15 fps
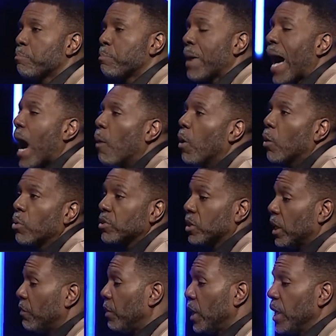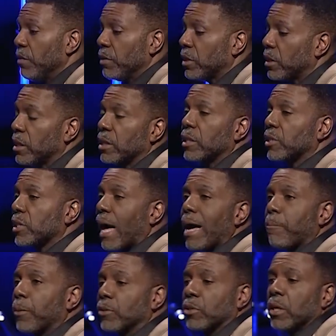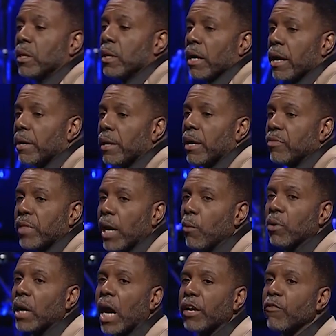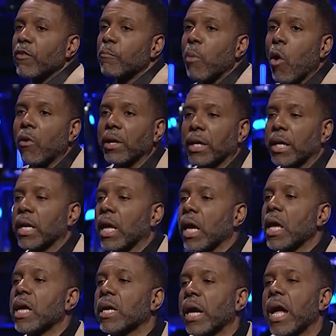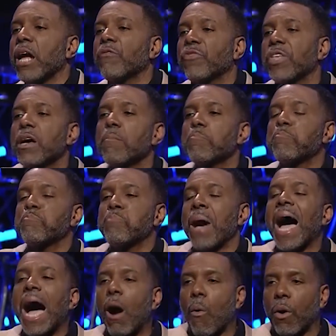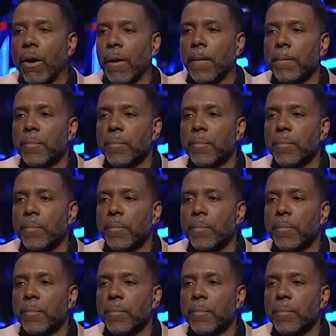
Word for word: Power was given even to the disciples, and, and they were not even born again. He gave them power.